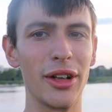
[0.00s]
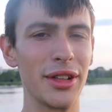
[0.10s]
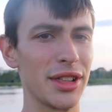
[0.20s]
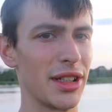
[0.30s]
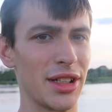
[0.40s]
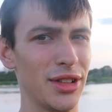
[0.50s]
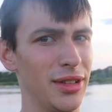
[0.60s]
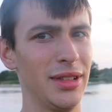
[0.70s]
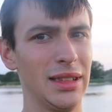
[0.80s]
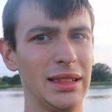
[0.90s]
going this
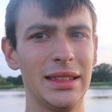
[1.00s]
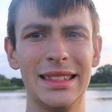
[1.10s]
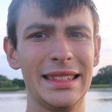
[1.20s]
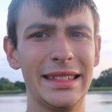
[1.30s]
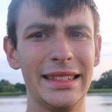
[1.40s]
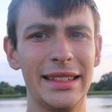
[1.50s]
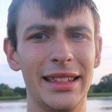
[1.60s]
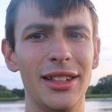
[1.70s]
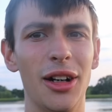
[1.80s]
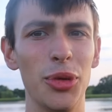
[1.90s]
session,
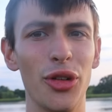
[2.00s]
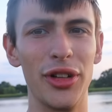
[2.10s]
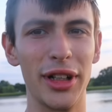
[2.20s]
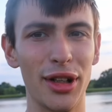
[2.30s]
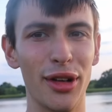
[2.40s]
I'm not feeling